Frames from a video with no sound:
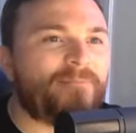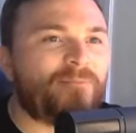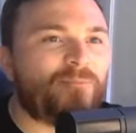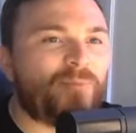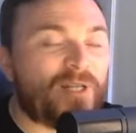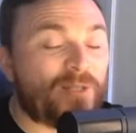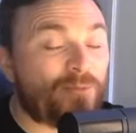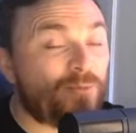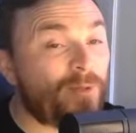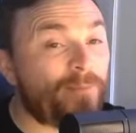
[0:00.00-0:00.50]

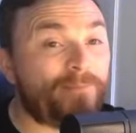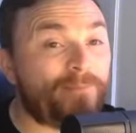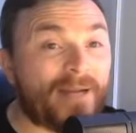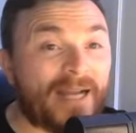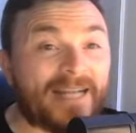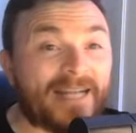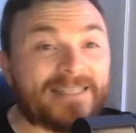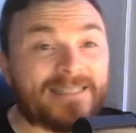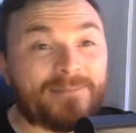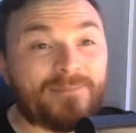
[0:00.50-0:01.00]
which would have
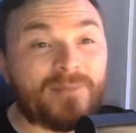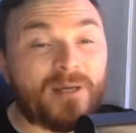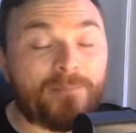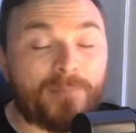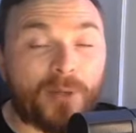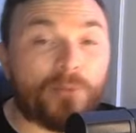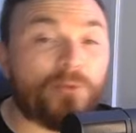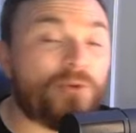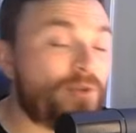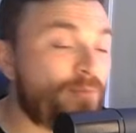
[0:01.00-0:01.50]
bagged him a
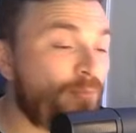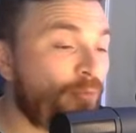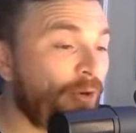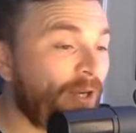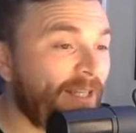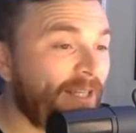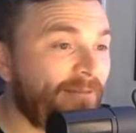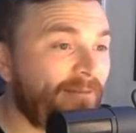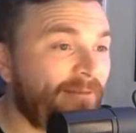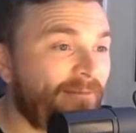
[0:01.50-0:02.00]
bonus
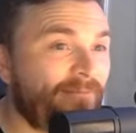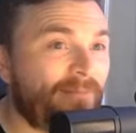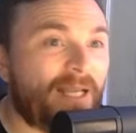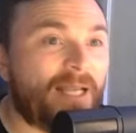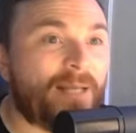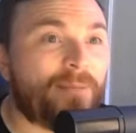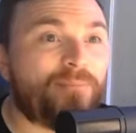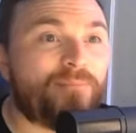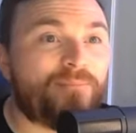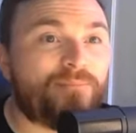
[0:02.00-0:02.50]
point
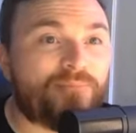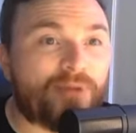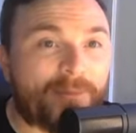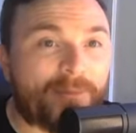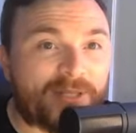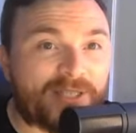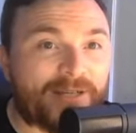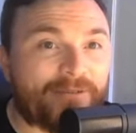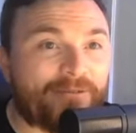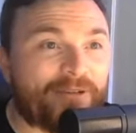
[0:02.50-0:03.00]
in pretty
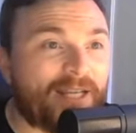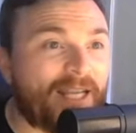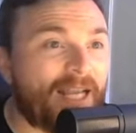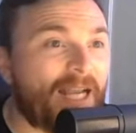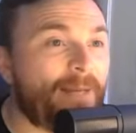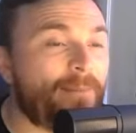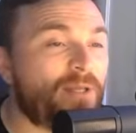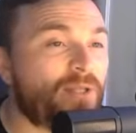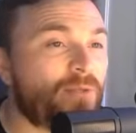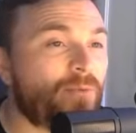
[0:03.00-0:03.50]
much every
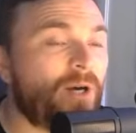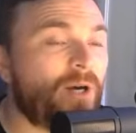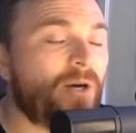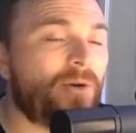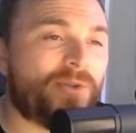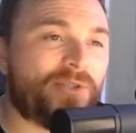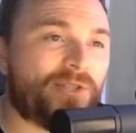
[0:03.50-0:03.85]
game as well.